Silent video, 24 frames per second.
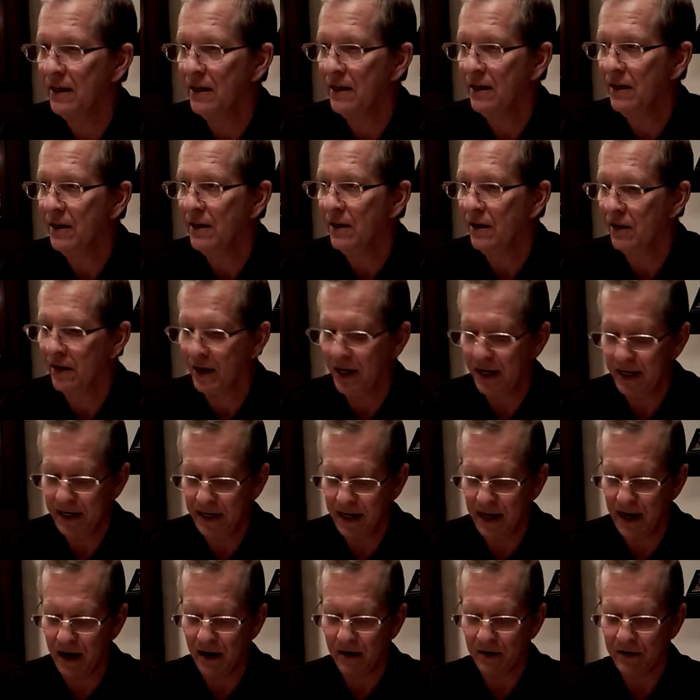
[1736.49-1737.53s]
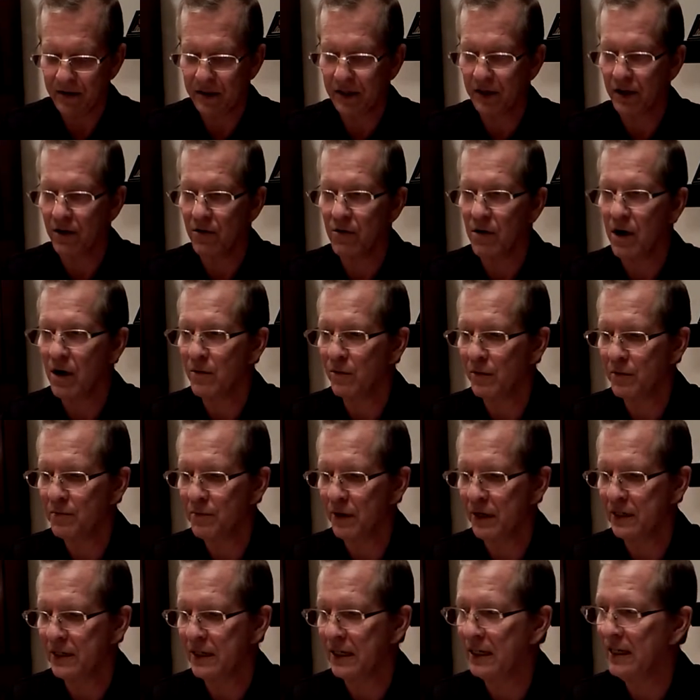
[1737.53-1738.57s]
Yeah. All right, now to go on with
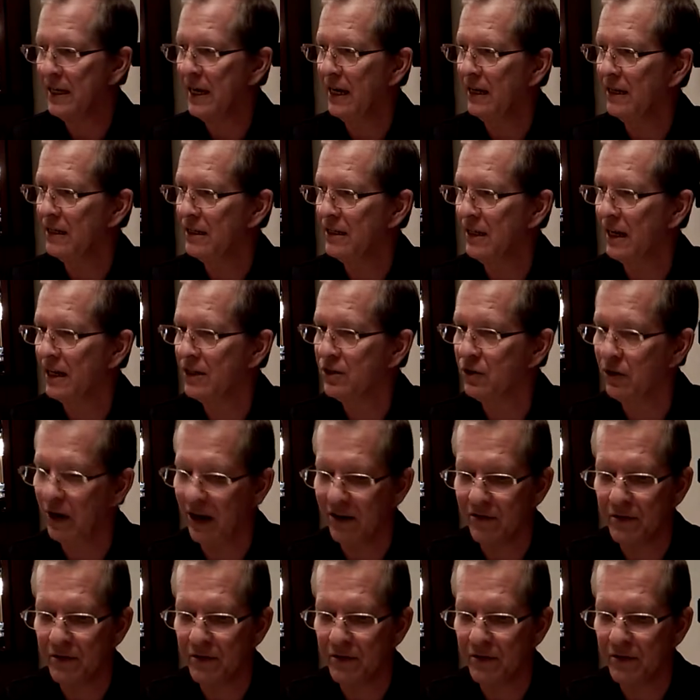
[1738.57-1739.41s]
President Ikeda's lecture.